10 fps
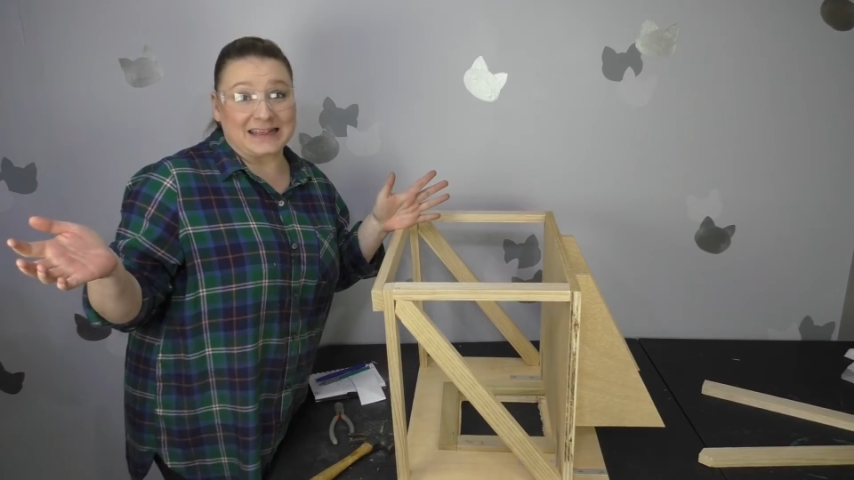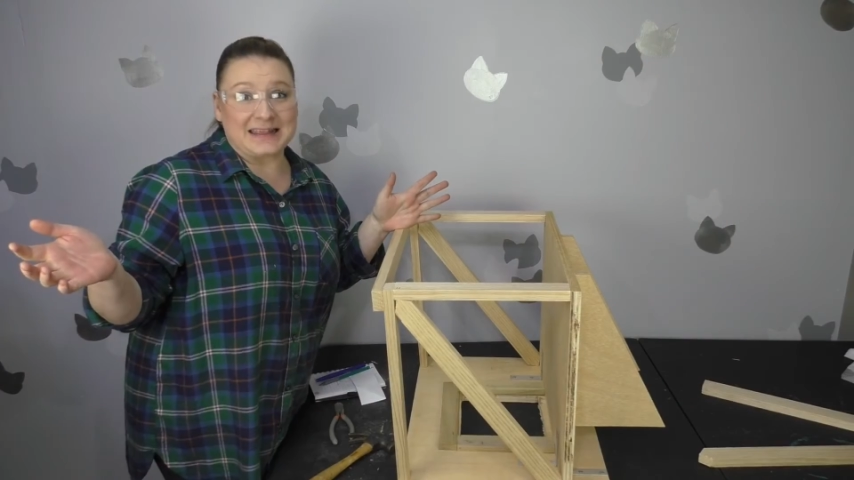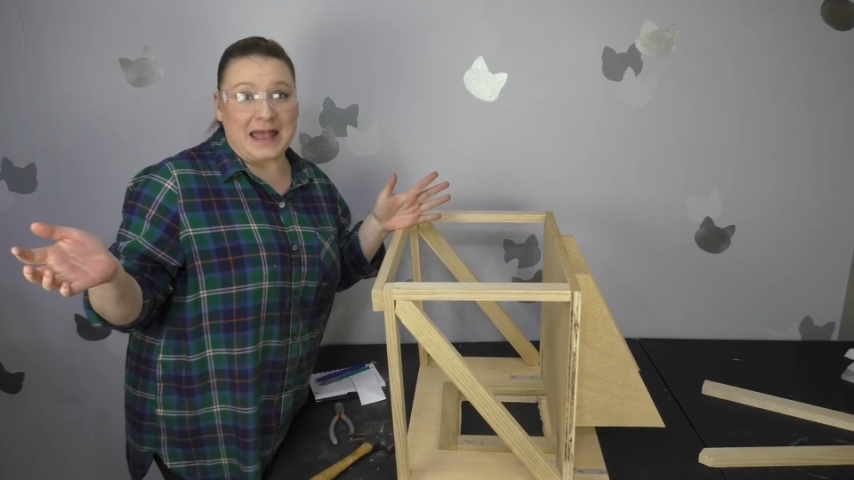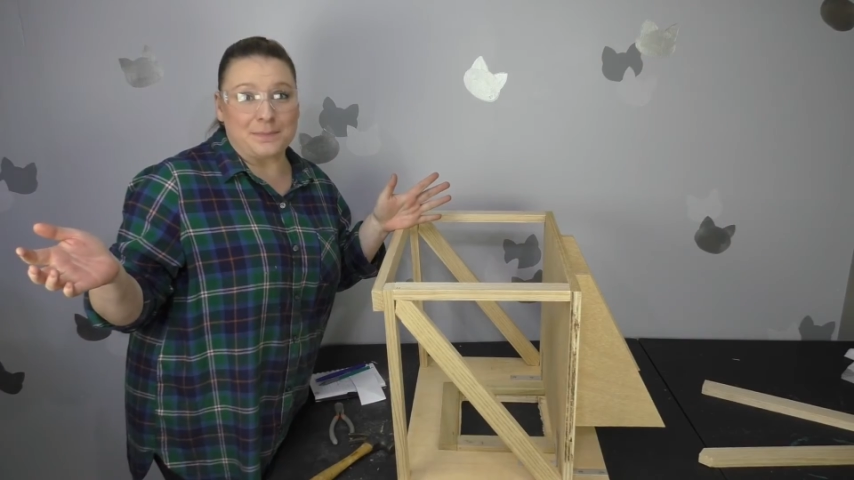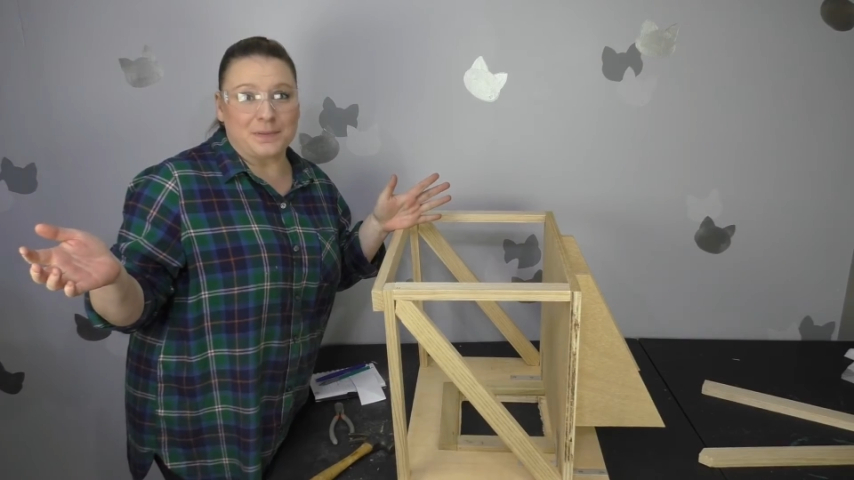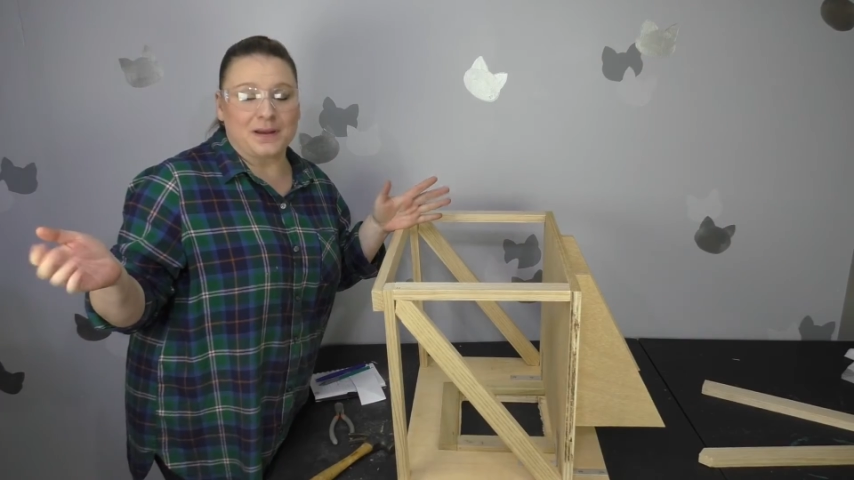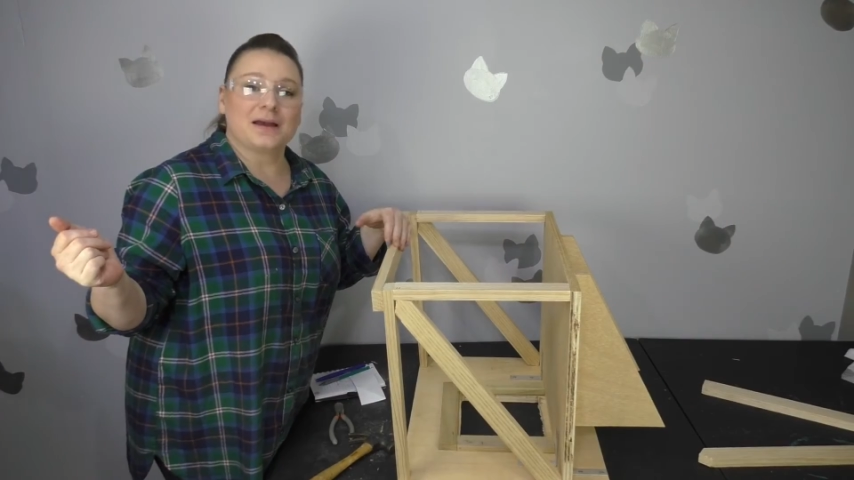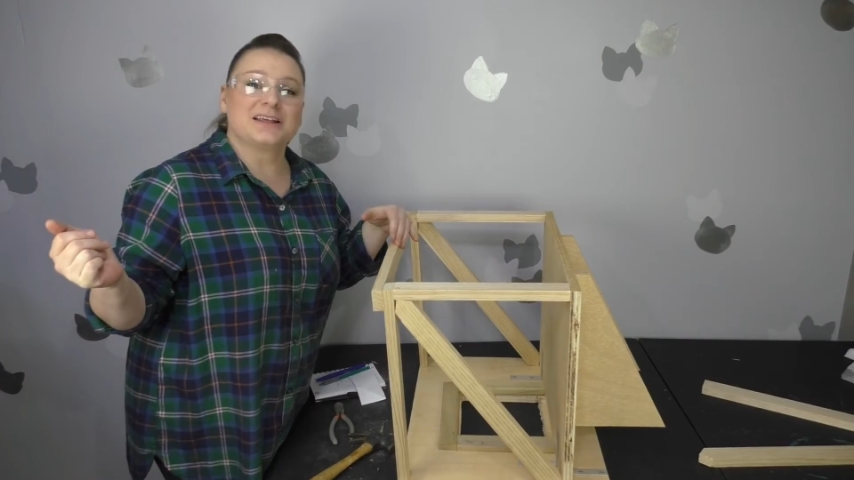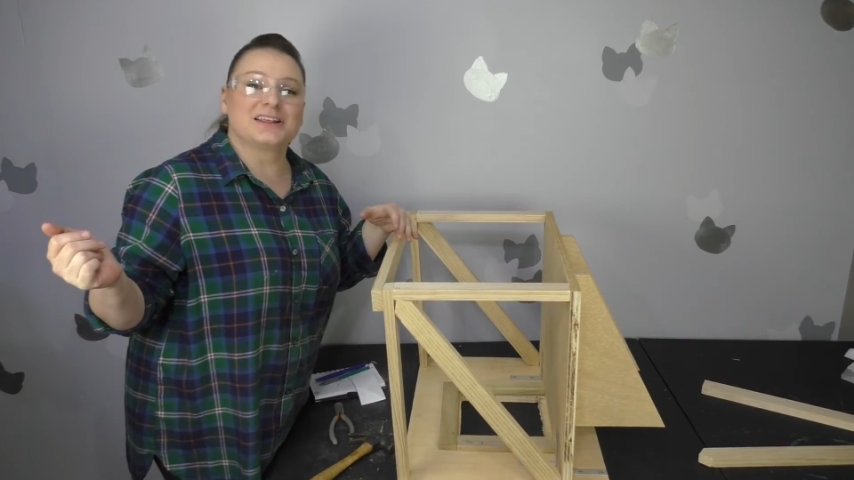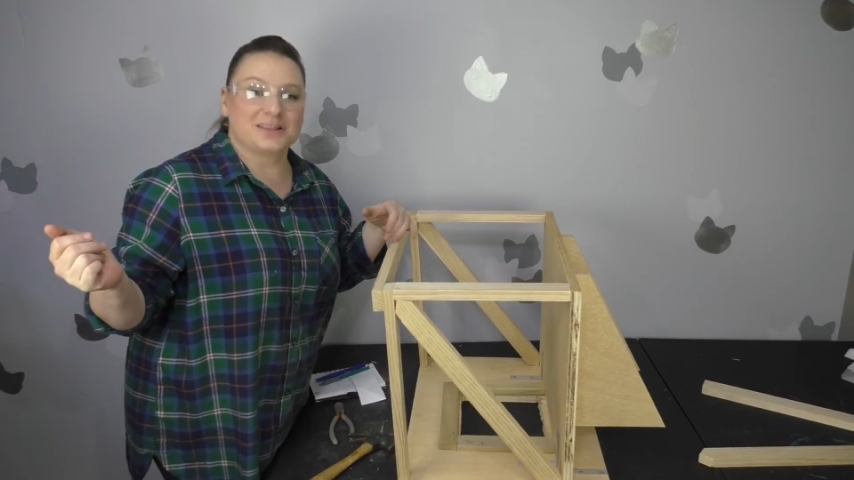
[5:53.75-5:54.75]
step,
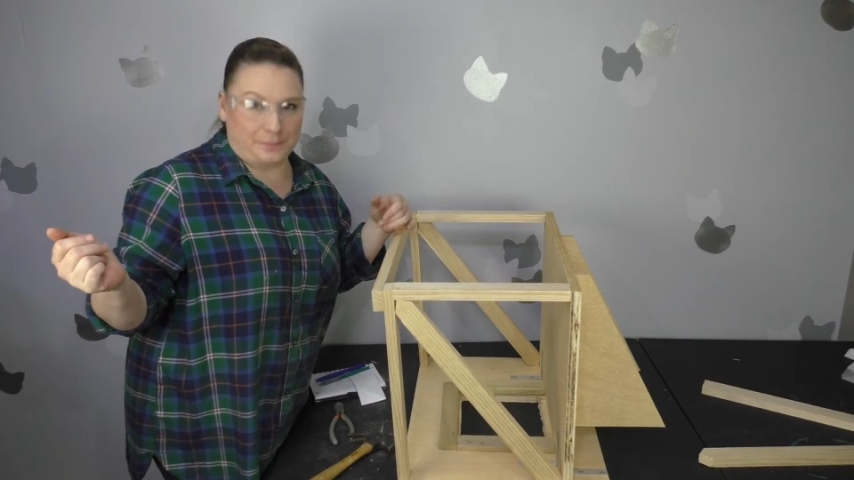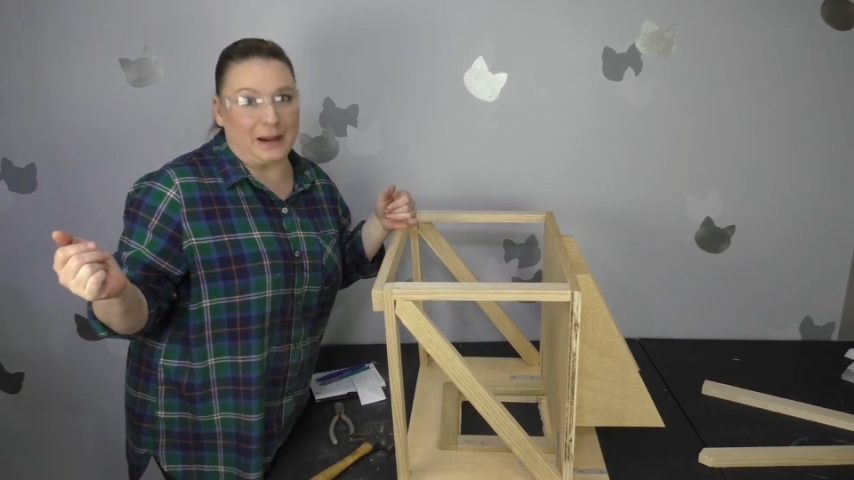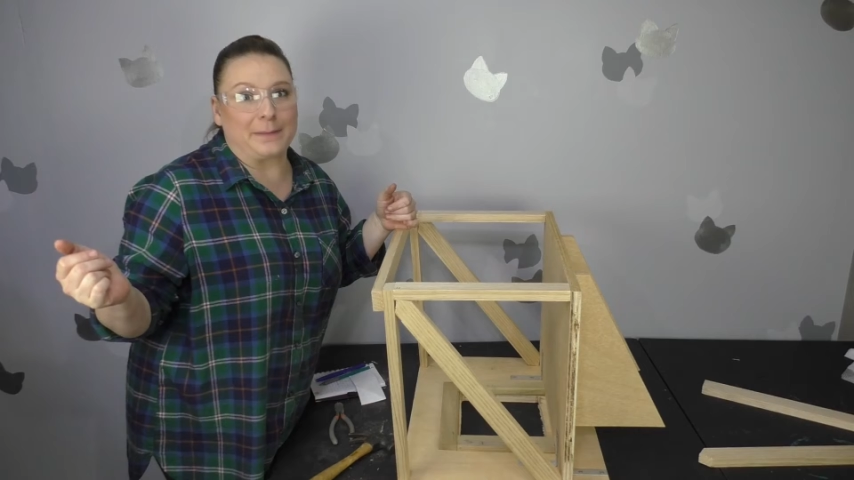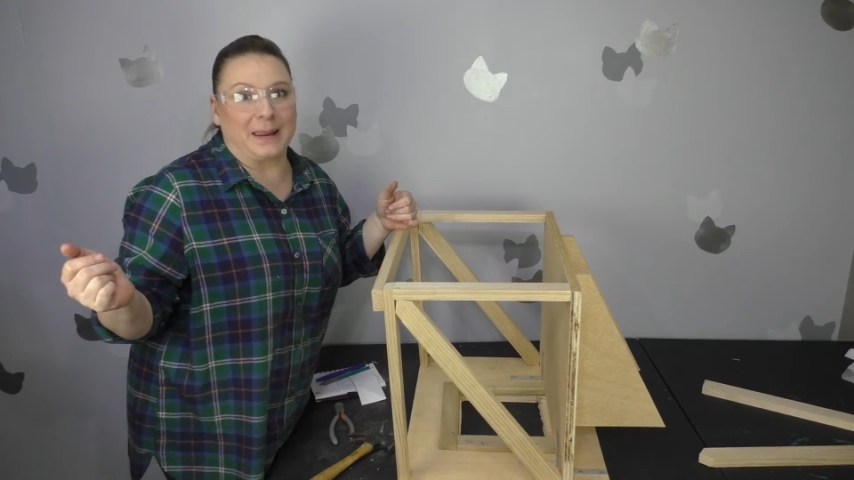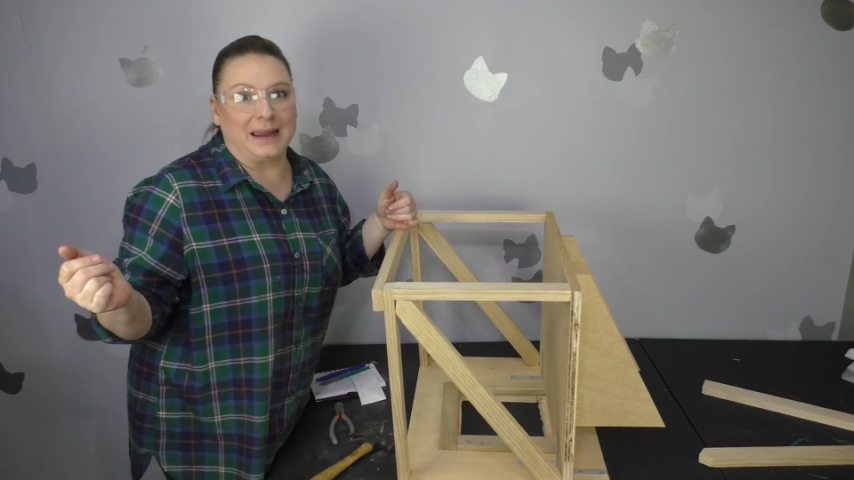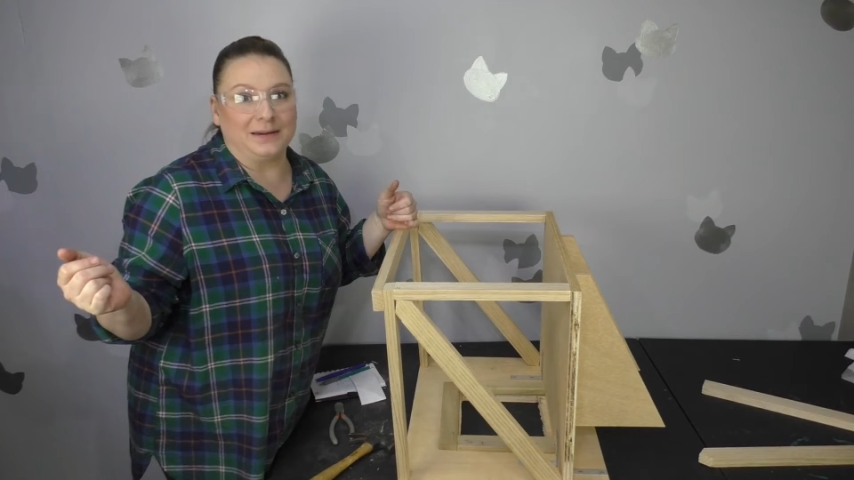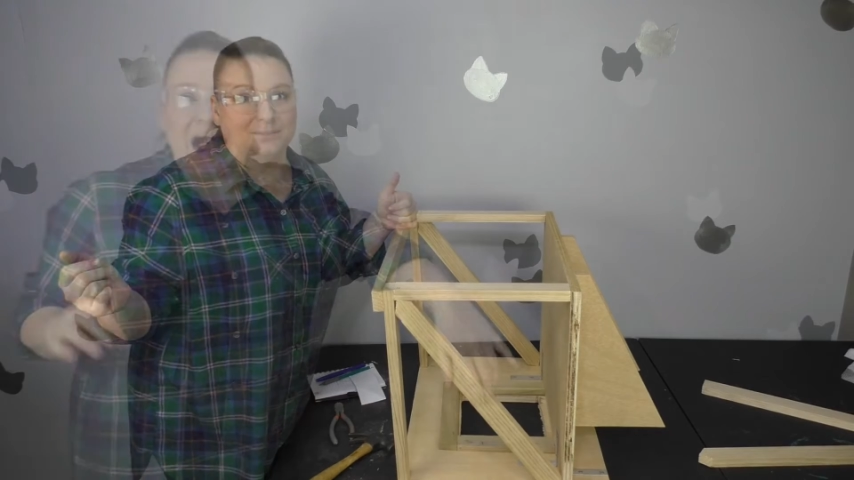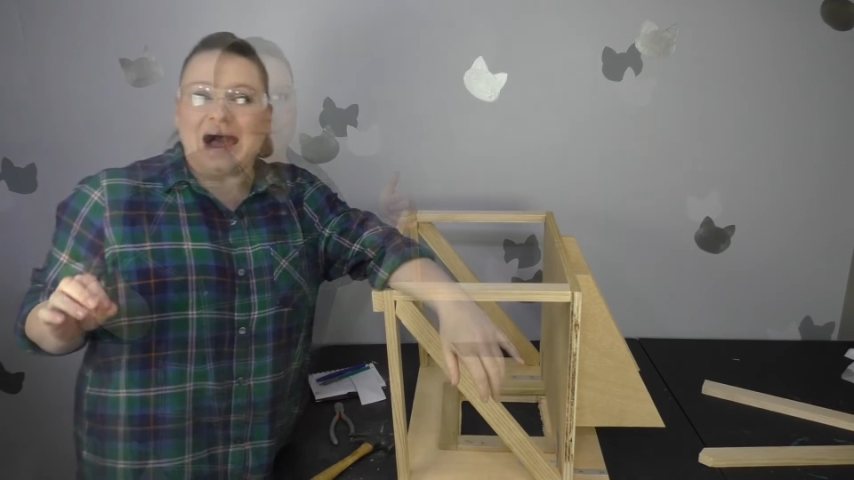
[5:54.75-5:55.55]
spray paint.